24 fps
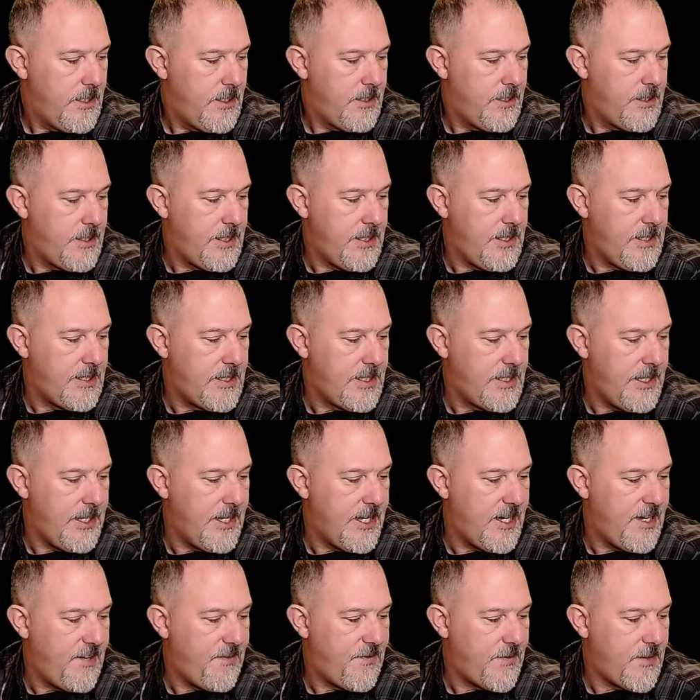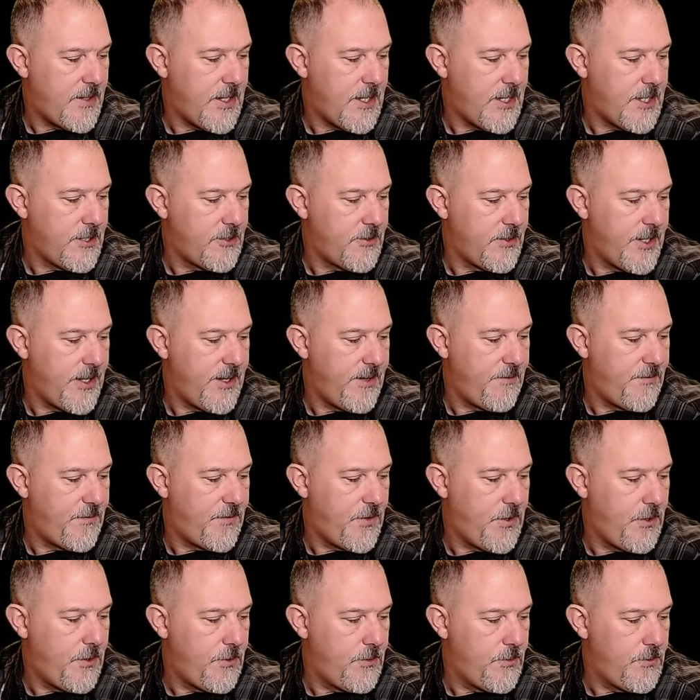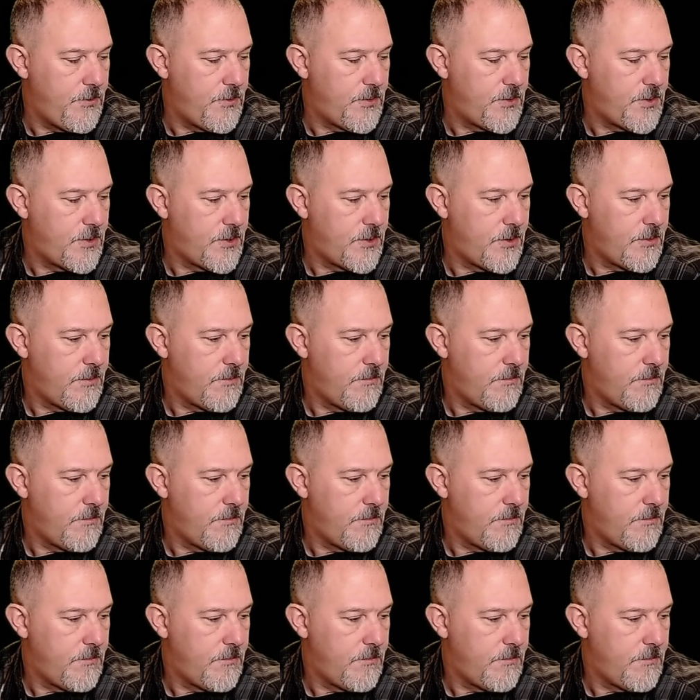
T C F one hundred amp fuse.